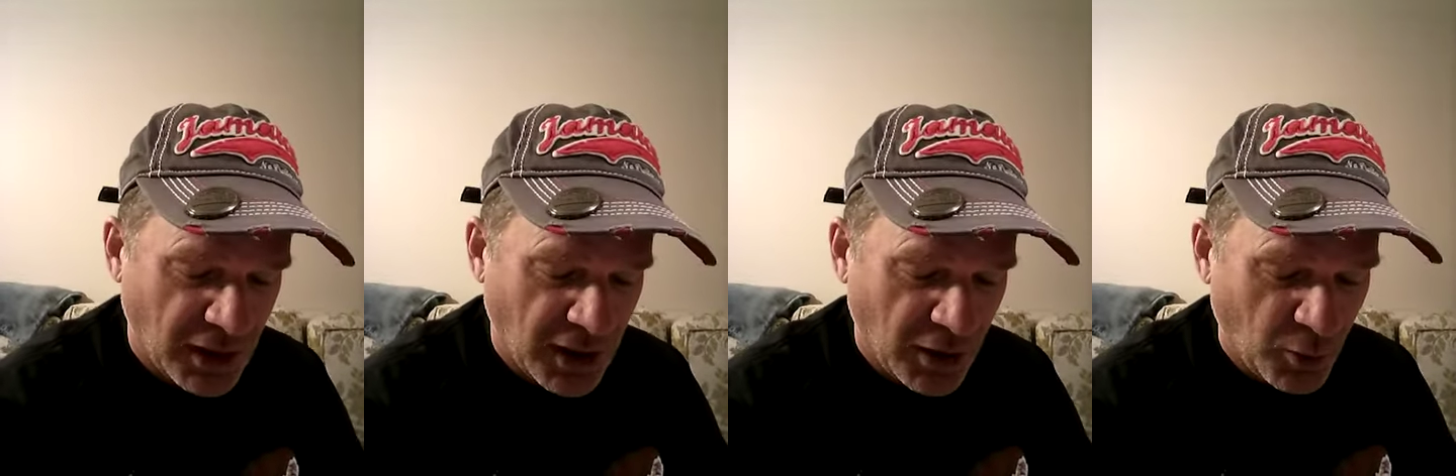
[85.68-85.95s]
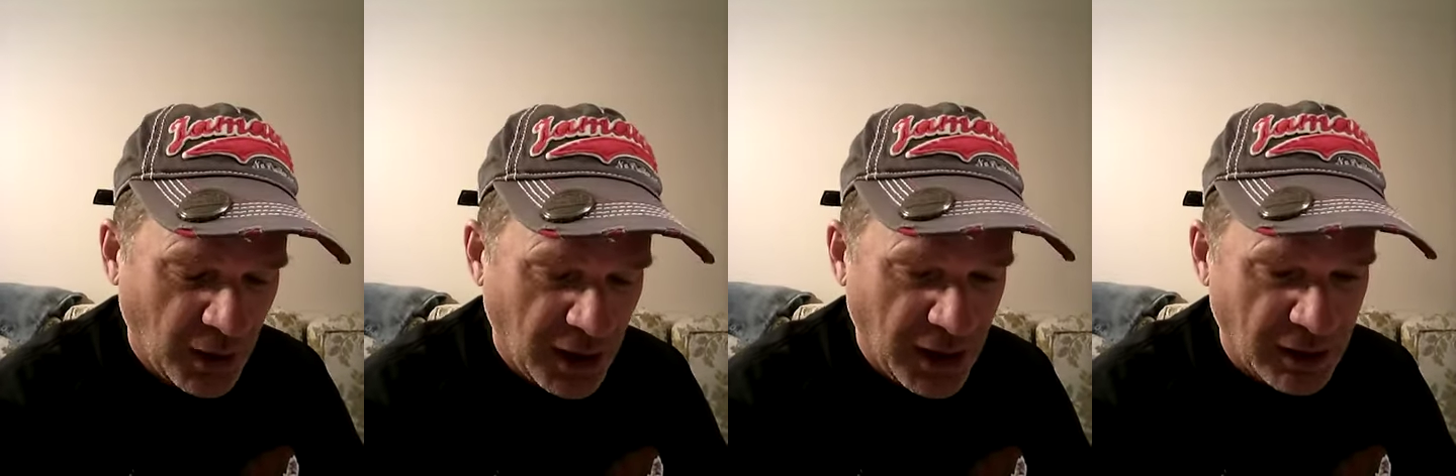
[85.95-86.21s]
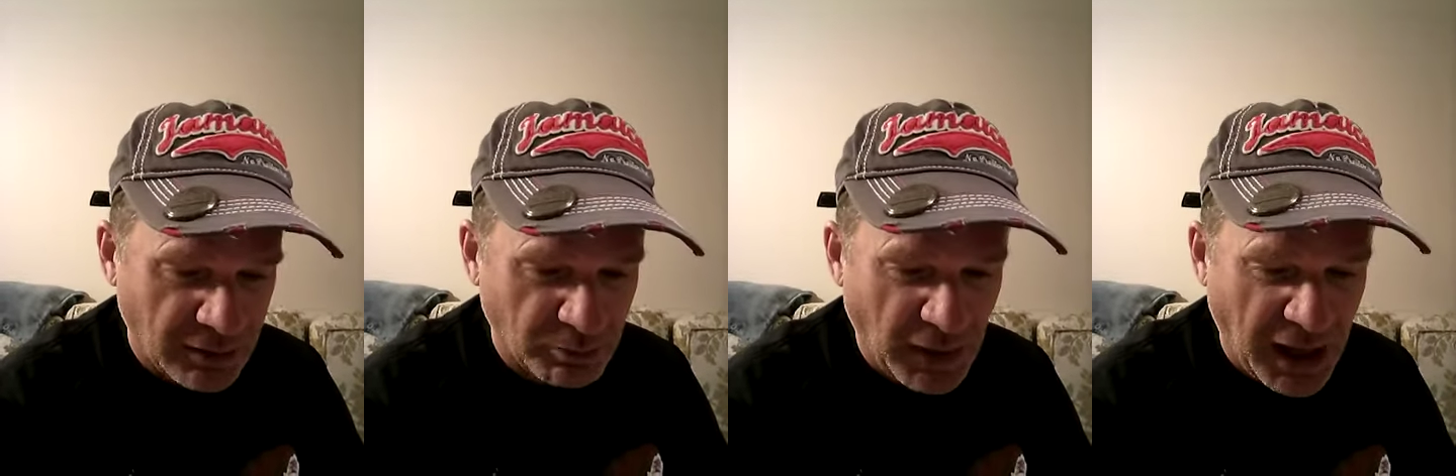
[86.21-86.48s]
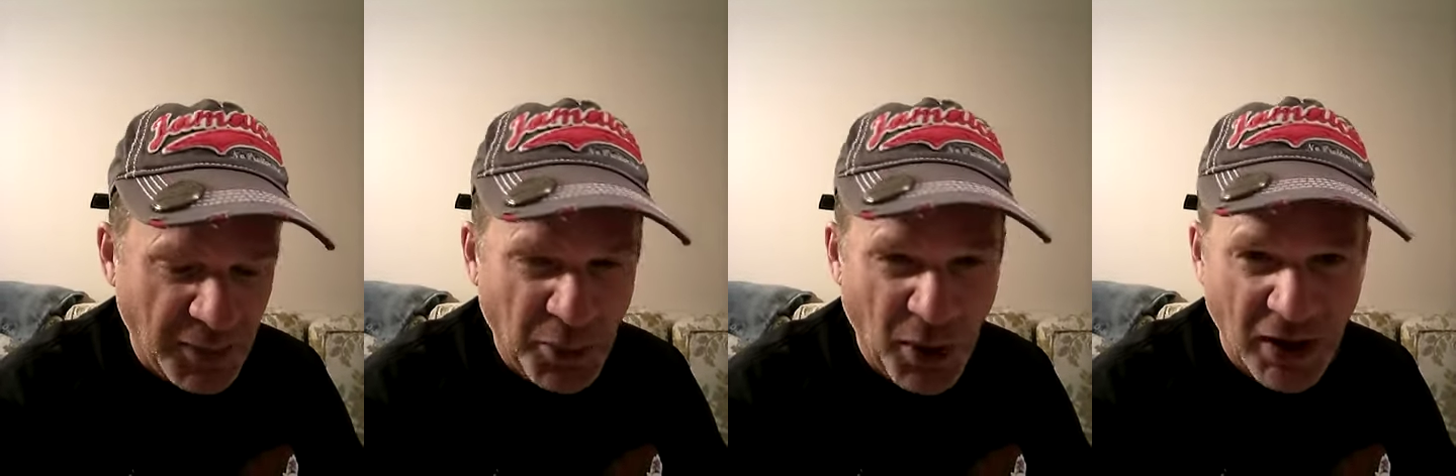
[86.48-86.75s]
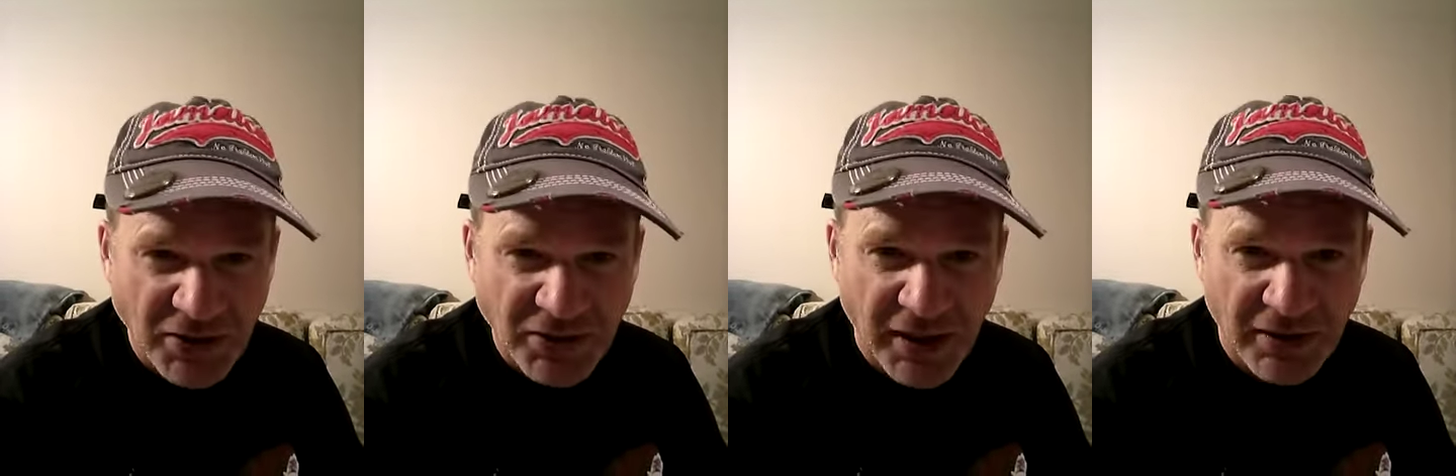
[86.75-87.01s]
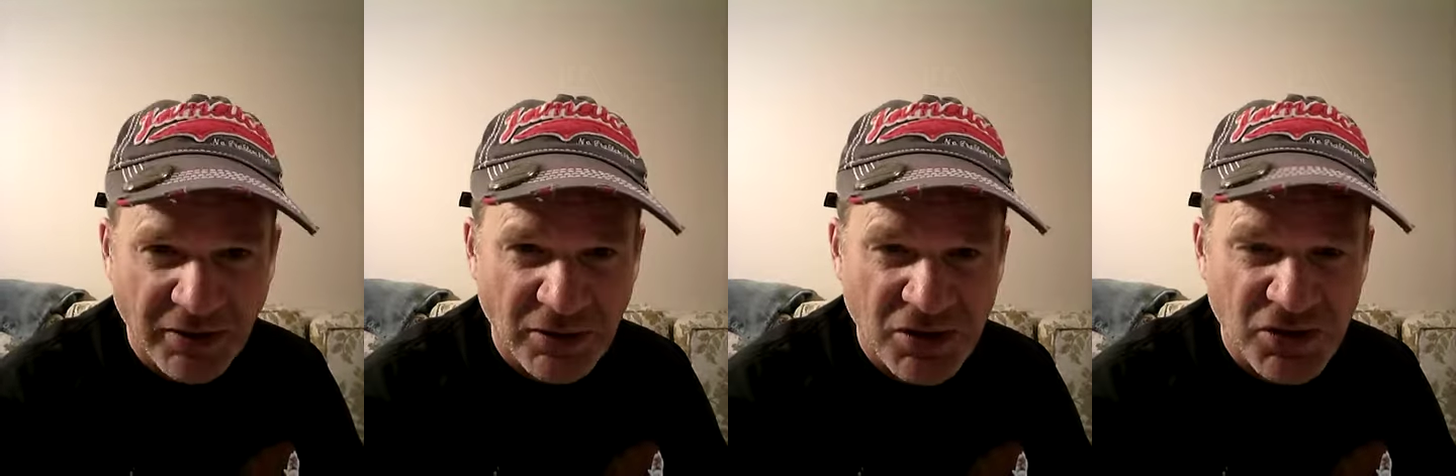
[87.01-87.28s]
Well, my
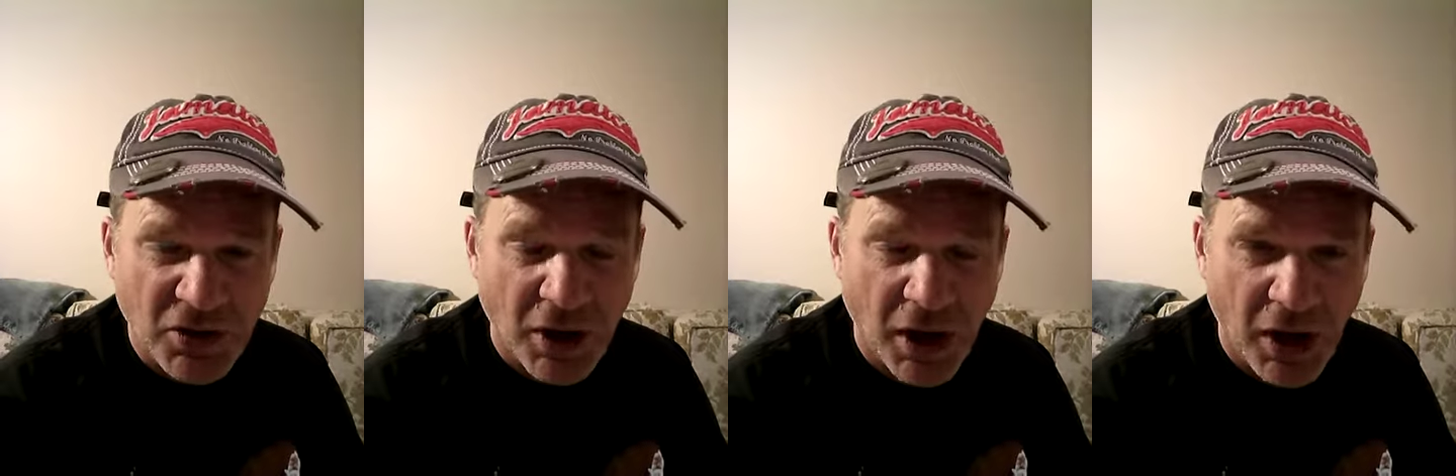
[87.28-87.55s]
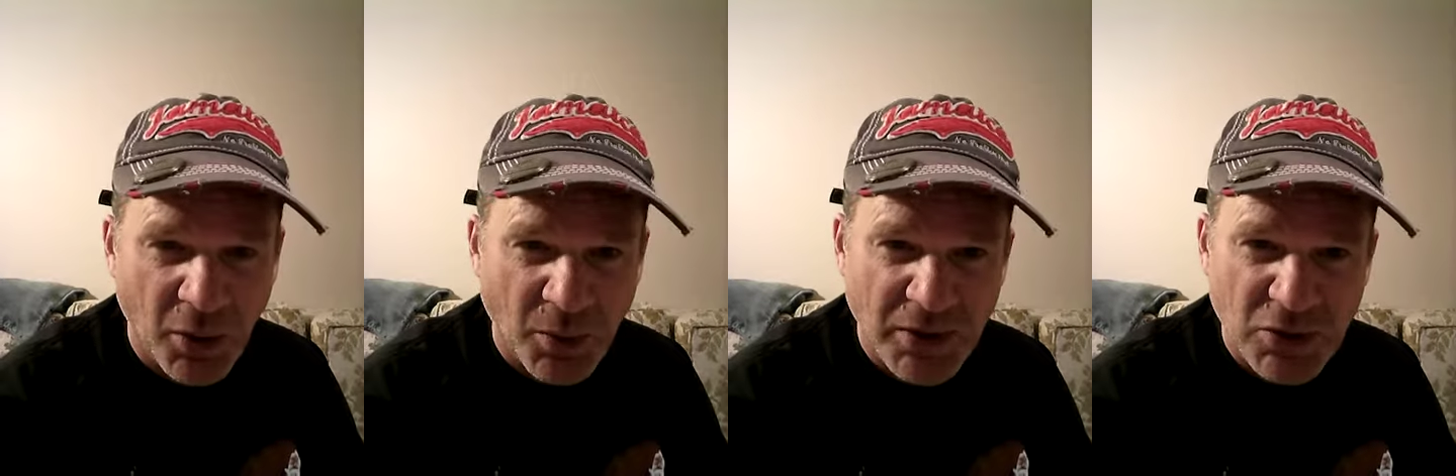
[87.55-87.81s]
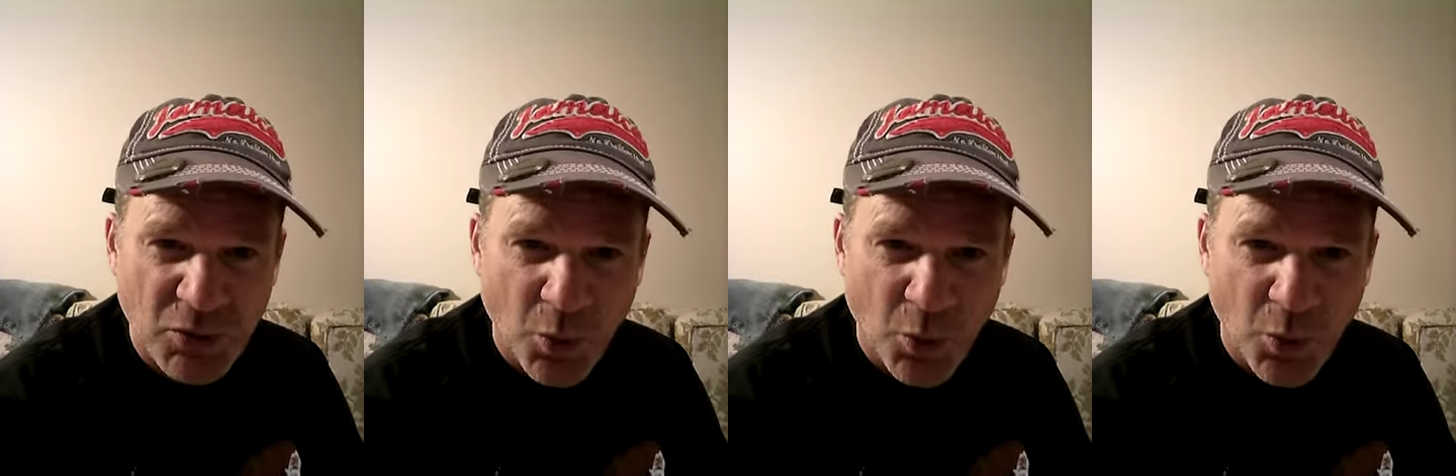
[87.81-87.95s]
bartenders are always